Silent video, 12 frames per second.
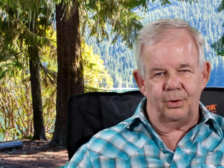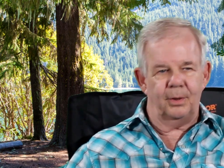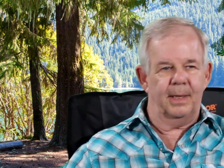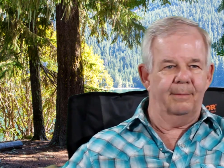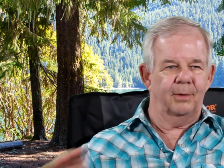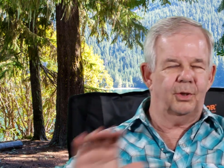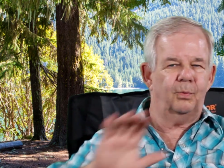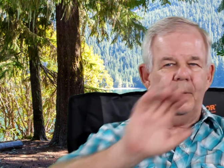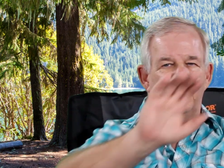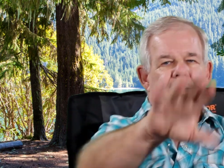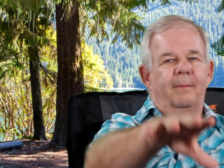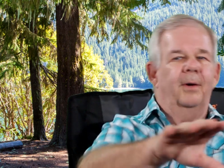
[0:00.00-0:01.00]
you'd have a
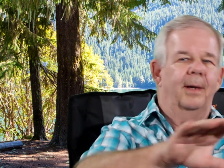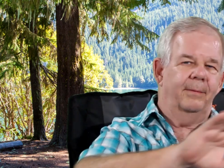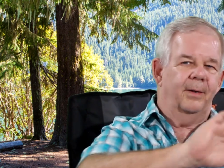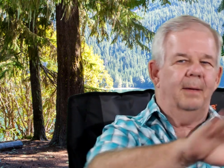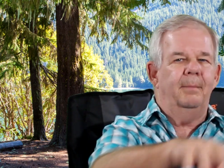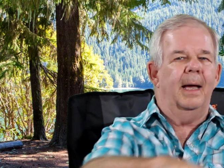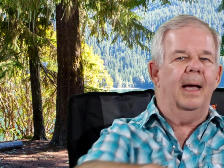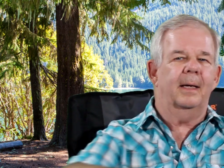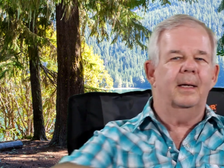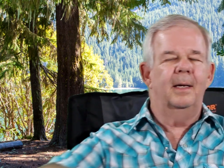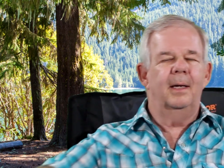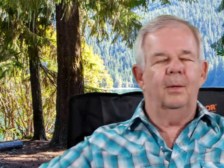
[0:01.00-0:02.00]
suite in the very, very back
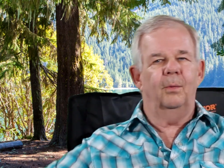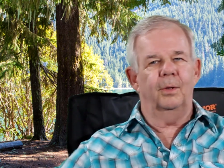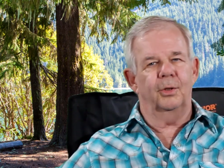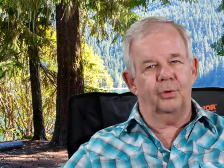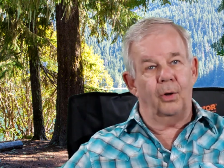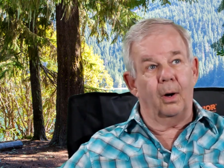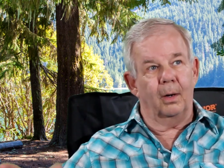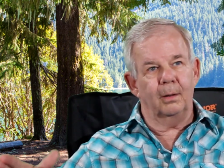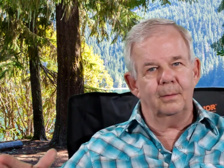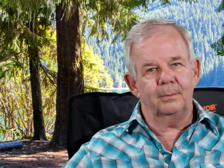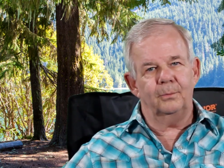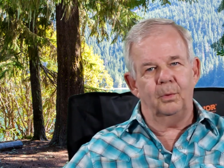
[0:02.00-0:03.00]
where the star
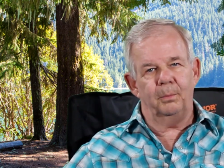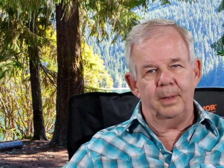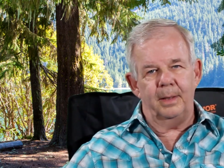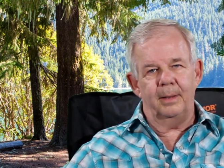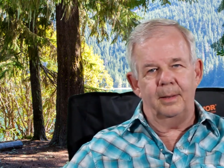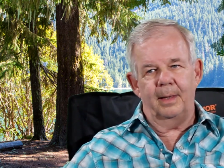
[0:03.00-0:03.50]
would be,